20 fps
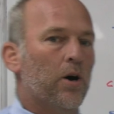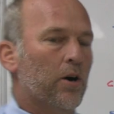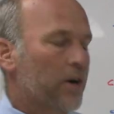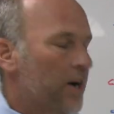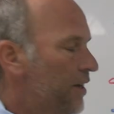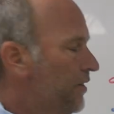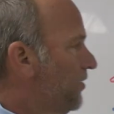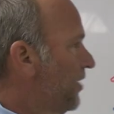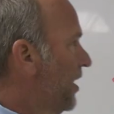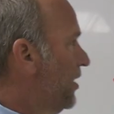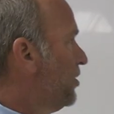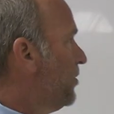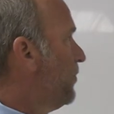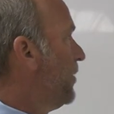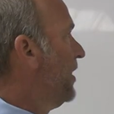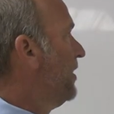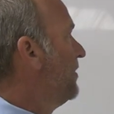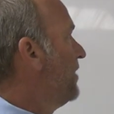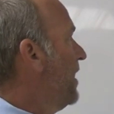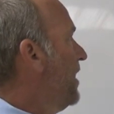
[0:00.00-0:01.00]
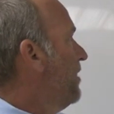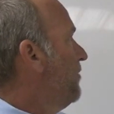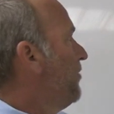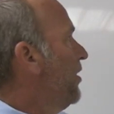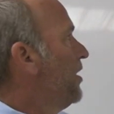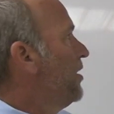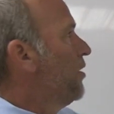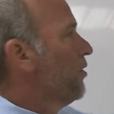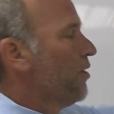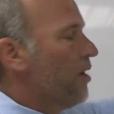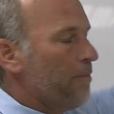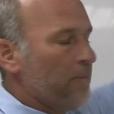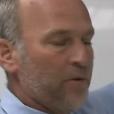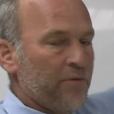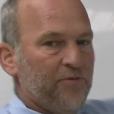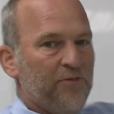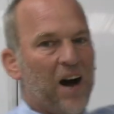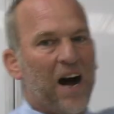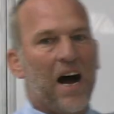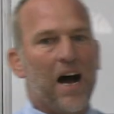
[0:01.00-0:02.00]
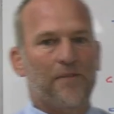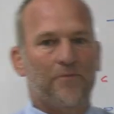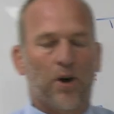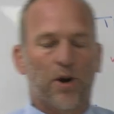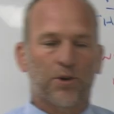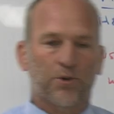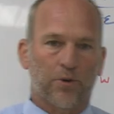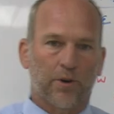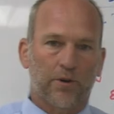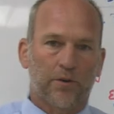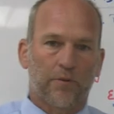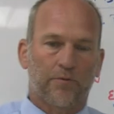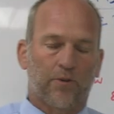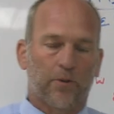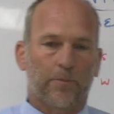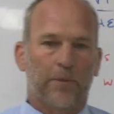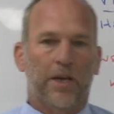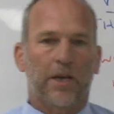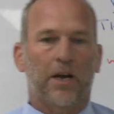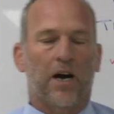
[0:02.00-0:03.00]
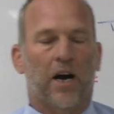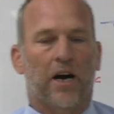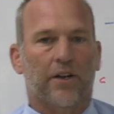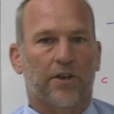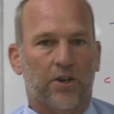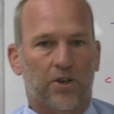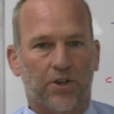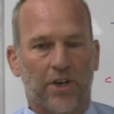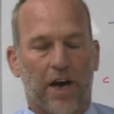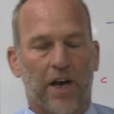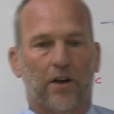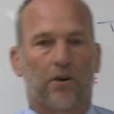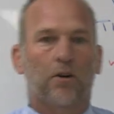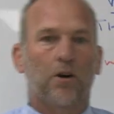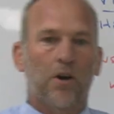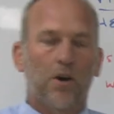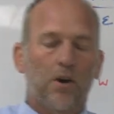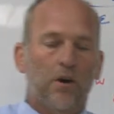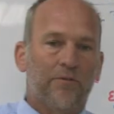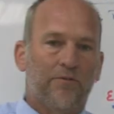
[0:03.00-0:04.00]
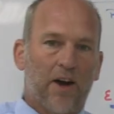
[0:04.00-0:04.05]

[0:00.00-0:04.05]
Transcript: All right, today's a big day. Video number 500 for me on the channel.